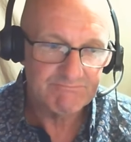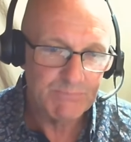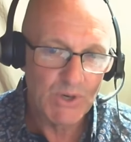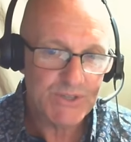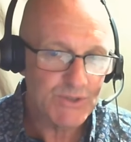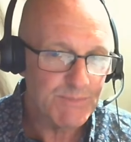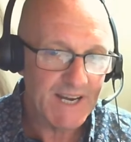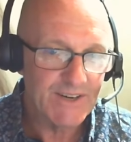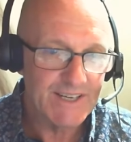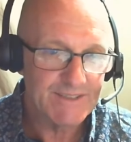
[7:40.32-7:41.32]
Personal
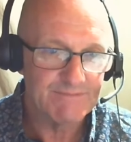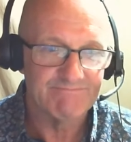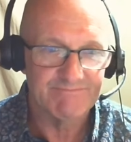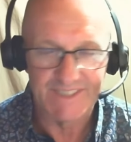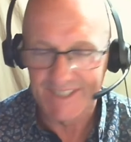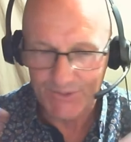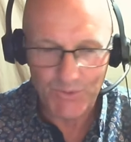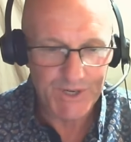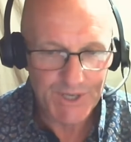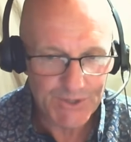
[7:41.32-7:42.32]
background, you don't
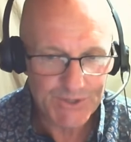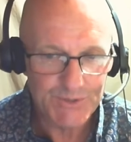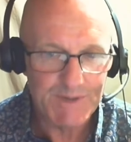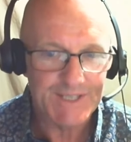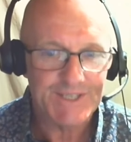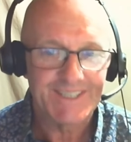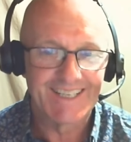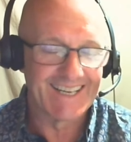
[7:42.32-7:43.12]
want to know too much.